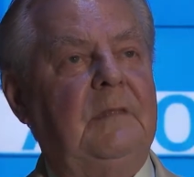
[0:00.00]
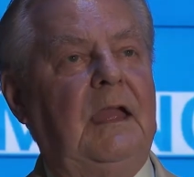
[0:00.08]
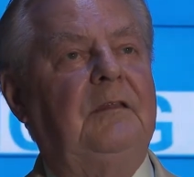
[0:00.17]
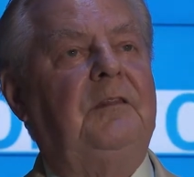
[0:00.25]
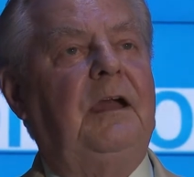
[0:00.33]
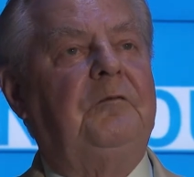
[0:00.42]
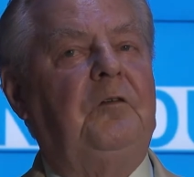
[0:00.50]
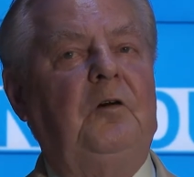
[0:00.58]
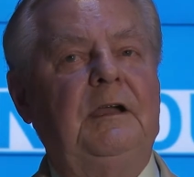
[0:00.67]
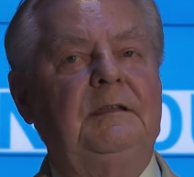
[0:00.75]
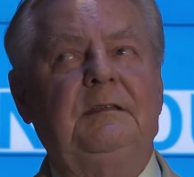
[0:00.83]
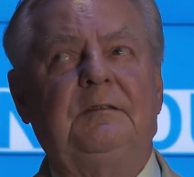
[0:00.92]
And
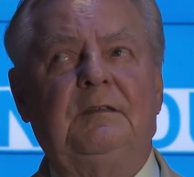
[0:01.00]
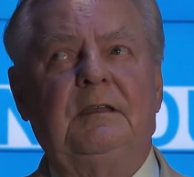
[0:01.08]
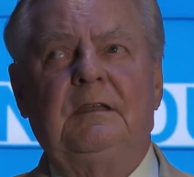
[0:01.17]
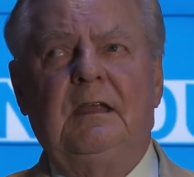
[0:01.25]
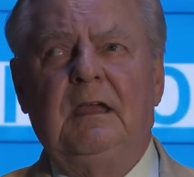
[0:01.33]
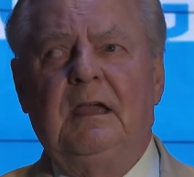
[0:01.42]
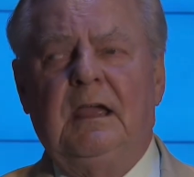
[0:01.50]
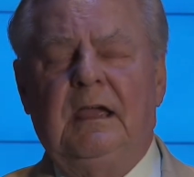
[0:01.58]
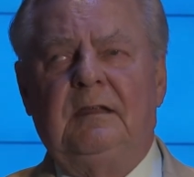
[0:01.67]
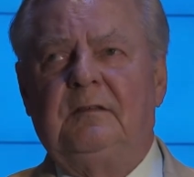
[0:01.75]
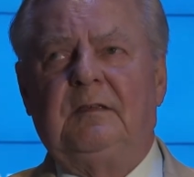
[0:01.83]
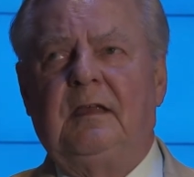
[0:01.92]
therefore, it
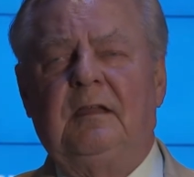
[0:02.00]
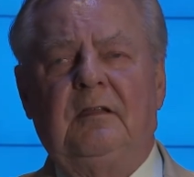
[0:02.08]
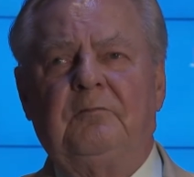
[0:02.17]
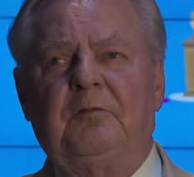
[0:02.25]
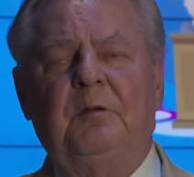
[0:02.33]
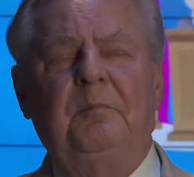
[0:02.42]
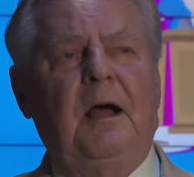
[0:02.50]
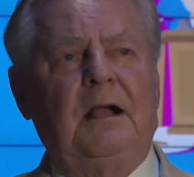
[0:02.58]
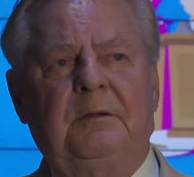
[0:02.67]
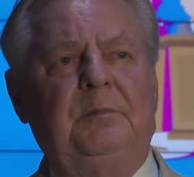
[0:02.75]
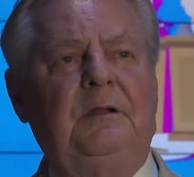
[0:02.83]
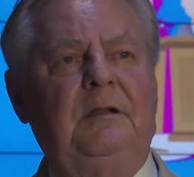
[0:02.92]
is a
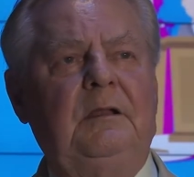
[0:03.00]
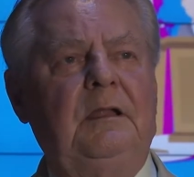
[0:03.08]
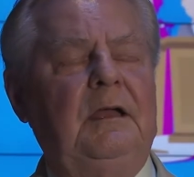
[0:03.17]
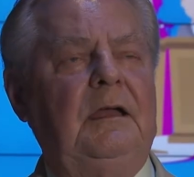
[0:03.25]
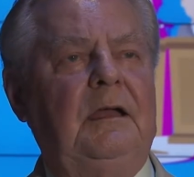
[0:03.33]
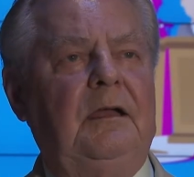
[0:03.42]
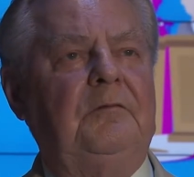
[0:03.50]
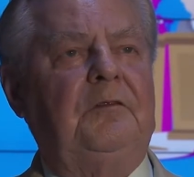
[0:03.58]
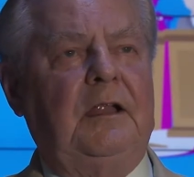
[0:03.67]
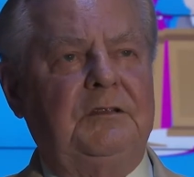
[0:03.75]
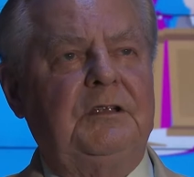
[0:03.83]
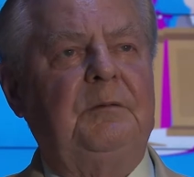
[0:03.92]
remarkable
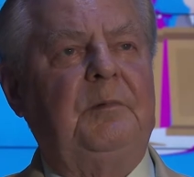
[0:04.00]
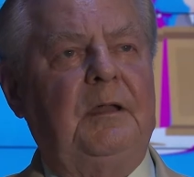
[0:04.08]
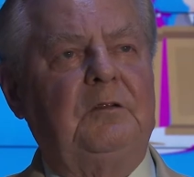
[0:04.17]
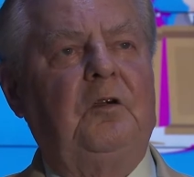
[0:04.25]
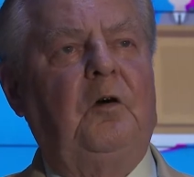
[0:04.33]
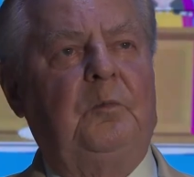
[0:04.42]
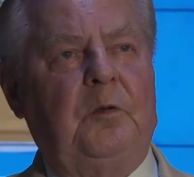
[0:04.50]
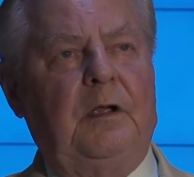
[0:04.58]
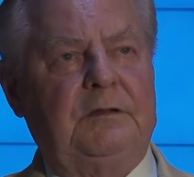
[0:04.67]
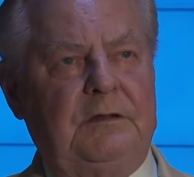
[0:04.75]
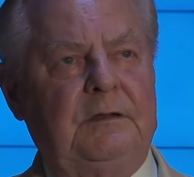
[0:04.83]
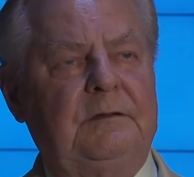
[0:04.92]
friendship and
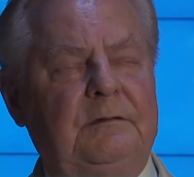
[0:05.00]
cooperation.